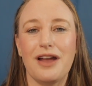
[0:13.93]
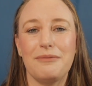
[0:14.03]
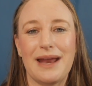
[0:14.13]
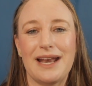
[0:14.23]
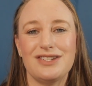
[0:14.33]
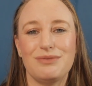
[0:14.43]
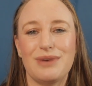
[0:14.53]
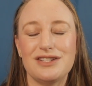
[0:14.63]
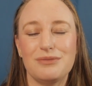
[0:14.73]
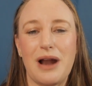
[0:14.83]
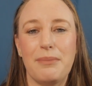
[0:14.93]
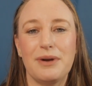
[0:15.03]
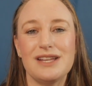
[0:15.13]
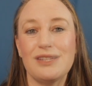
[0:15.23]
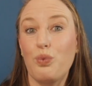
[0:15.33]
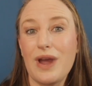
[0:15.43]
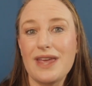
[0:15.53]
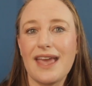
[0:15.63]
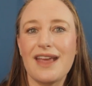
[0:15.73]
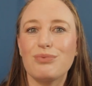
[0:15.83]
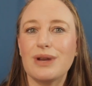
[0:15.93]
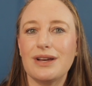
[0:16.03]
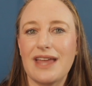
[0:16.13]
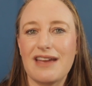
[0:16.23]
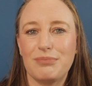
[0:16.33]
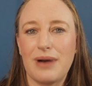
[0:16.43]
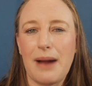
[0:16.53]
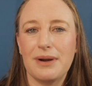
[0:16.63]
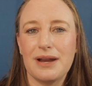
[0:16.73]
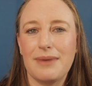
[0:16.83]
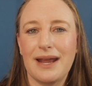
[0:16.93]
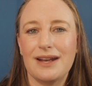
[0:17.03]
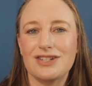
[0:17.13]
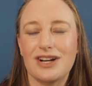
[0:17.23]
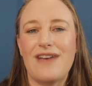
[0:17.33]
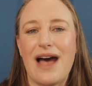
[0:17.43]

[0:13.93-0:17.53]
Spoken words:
on Managing Rental Properties with a real-life property manager,